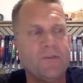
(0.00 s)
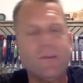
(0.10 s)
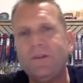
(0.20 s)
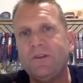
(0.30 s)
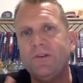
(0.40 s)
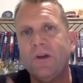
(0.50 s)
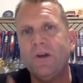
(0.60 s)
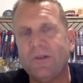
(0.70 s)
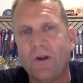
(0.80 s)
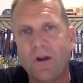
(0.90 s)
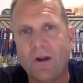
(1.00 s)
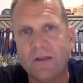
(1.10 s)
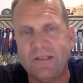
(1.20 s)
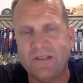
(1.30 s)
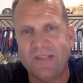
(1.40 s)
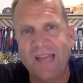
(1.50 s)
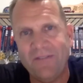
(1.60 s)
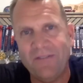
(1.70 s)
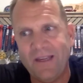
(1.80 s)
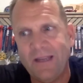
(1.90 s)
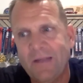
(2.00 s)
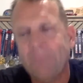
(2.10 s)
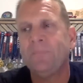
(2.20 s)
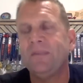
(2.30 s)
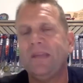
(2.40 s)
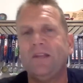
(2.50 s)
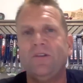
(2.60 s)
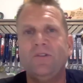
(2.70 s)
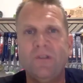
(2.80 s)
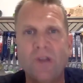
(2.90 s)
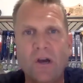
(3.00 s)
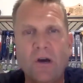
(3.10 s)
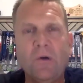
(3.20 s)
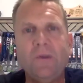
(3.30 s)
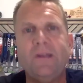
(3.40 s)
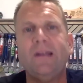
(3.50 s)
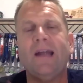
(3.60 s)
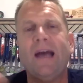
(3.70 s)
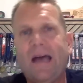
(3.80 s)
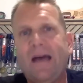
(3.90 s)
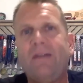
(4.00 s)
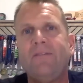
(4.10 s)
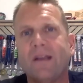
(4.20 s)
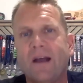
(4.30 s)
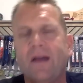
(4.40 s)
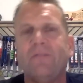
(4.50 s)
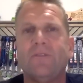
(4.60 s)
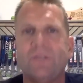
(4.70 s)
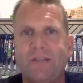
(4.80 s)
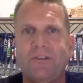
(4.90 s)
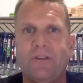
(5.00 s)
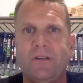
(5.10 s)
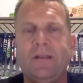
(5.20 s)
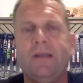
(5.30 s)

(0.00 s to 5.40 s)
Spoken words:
Someone you know in your heart that's just heavy, that you know you need to have the conversation.